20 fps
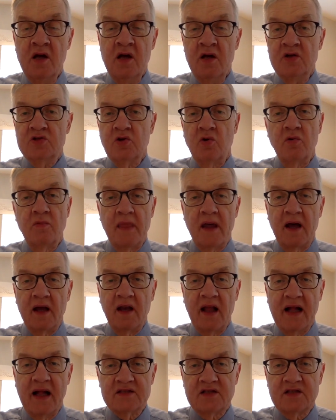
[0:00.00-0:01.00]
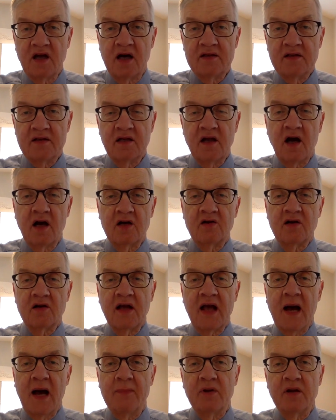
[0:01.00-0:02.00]
So I latched on to Dr.
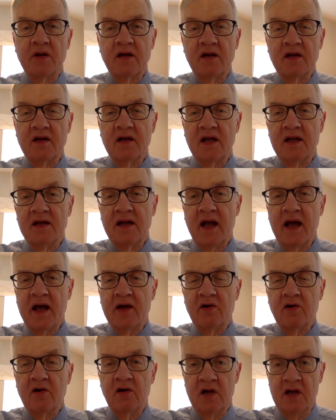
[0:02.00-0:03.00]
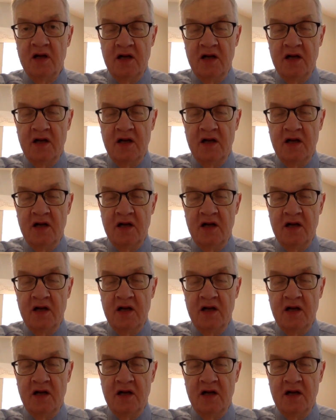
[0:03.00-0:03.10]
Kaplan and had her